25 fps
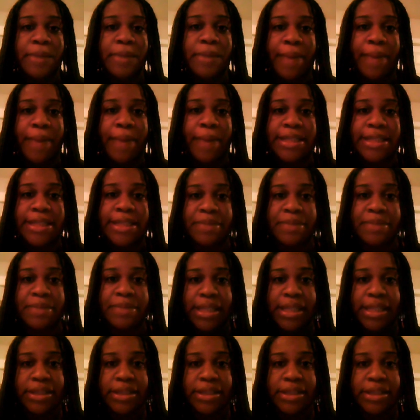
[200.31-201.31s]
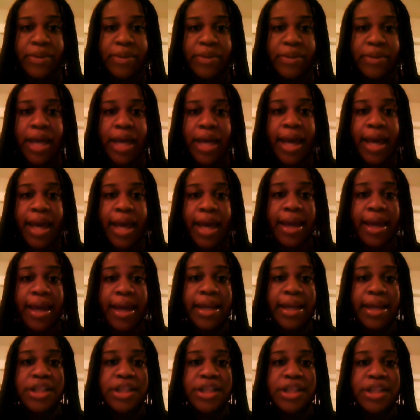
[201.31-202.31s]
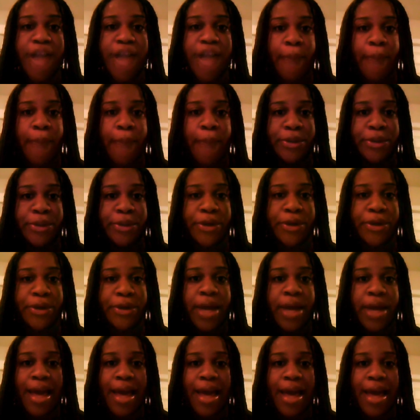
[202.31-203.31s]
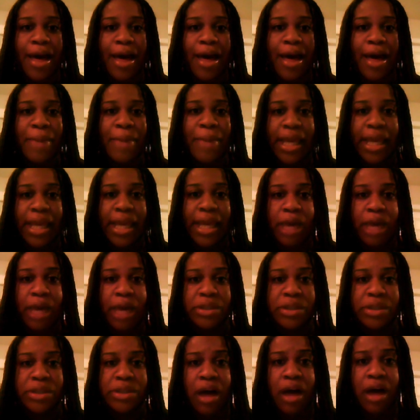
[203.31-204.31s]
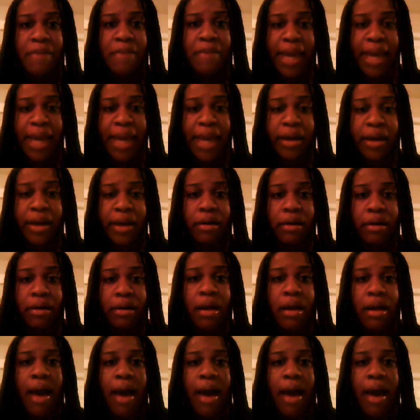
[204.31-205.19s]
you may be tempted to end each chapter in a resolved manner.